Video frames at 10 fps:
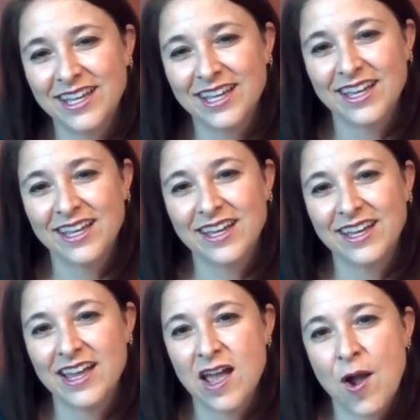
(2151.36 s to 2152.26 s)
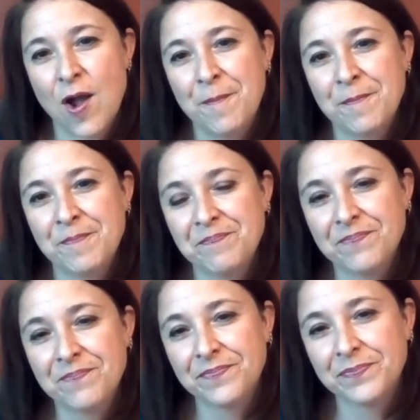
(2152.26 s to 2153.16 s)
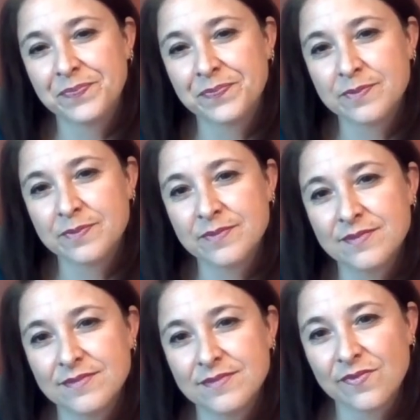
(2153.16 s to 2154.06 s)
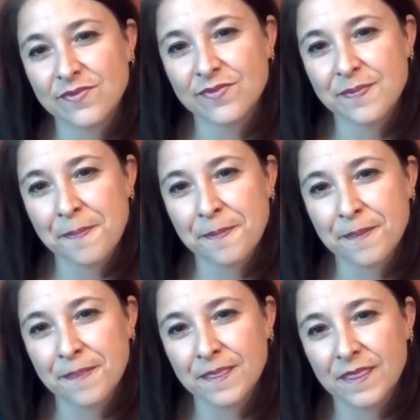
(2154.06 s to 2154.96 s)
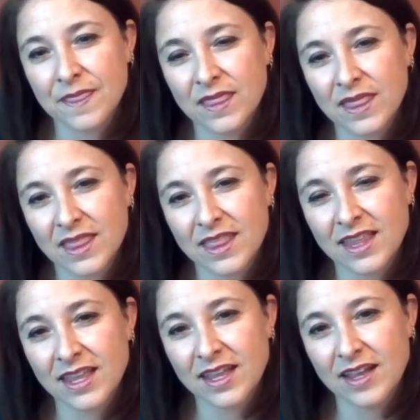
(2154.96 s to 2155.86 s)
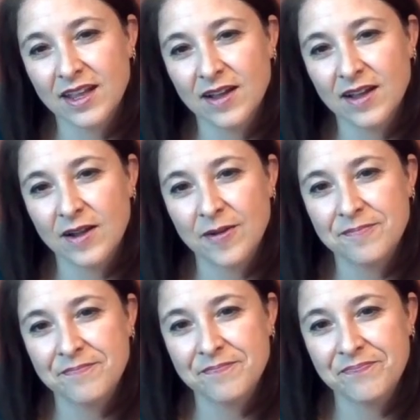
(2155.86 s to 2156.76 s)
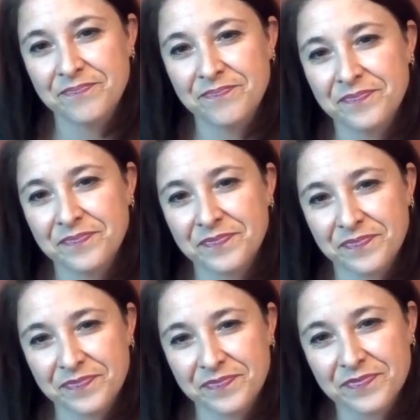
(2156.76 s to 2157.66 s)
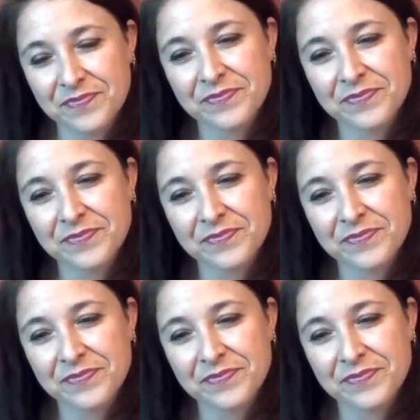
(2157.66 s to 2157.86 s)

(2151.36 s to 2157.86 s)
(silent)